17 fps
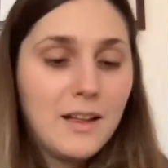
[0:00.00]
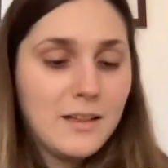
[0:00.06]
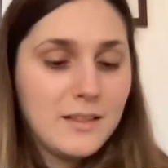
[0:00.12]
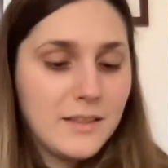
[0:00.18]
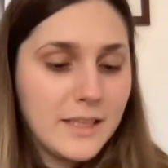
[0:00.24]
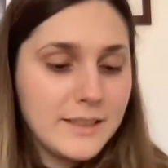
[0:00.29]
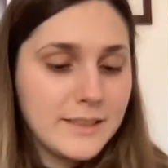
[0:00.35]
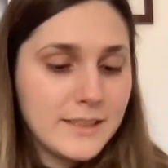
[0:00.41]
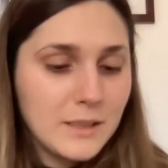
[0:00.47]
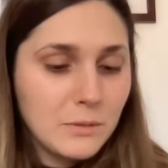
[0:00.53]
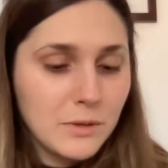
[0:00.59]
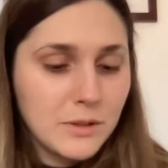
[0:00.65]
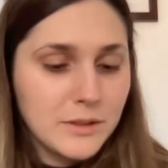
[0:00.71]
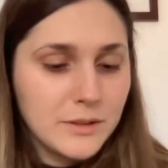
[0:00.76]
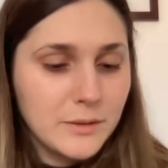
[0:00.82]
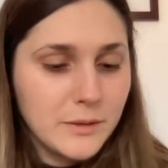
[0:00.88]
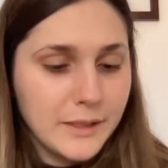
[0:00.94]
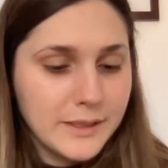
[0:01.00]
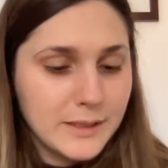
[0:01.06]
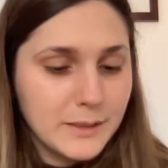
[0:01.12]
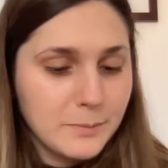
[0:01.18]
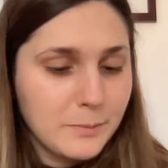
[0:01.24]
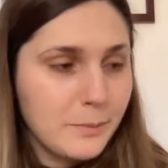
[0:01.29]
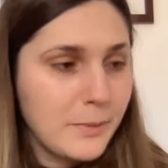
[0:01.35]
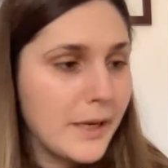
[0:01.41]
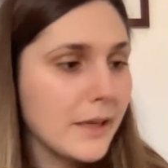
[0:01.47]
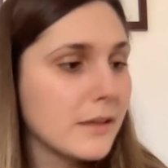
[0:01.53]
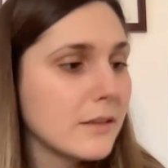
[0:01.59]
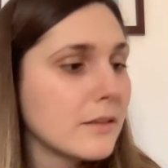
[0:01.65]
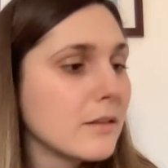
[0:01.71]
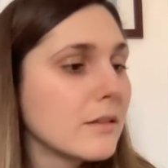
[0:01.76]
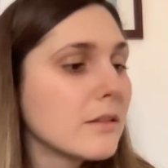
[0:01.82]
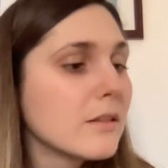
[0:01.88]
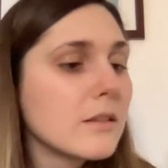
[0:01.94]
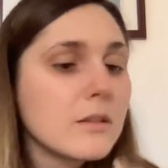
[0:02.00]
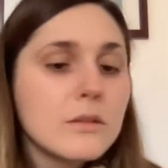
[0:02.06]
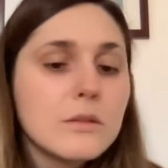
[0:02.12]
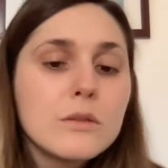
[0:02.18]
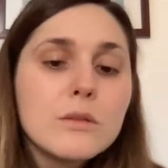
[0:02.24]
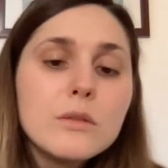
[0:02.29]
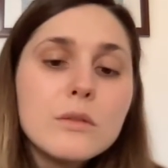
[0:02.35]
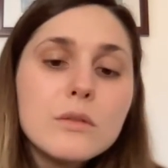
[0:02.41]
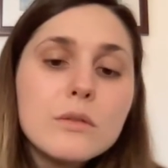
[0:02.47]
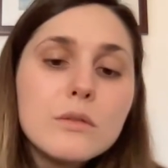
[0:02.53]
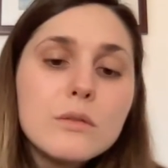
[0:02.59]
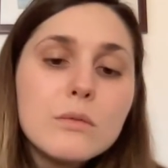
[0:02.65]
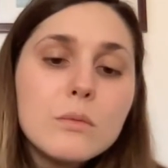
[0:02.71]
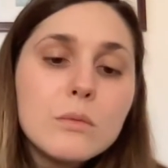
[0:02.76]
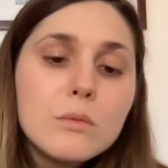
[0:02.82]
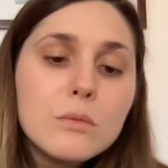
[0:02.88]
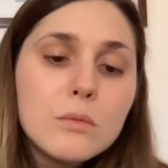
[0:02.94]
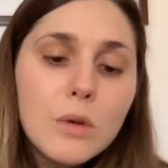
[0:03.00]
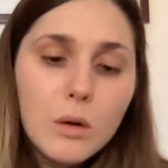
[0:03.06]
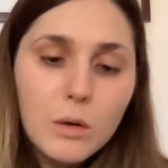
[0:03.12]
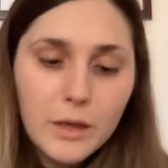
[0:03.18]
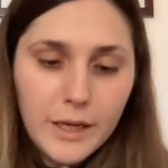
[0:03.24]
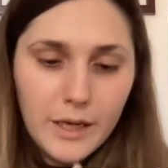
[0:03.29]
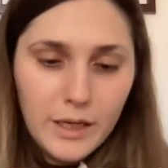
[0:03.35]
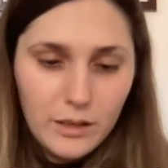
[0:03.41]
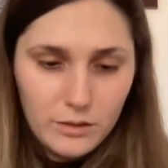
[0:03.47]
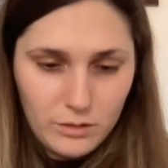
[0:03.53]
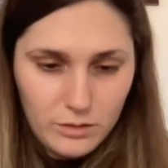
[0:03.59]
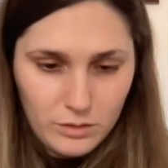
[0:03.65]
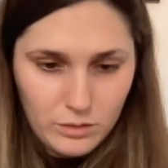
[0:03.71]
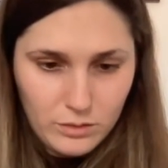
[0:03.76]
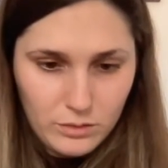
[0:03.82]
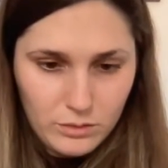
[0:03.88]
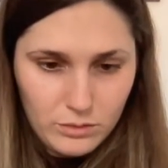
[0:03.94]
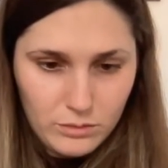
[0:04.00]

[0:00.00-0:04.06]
let's see what to expect. Okay, so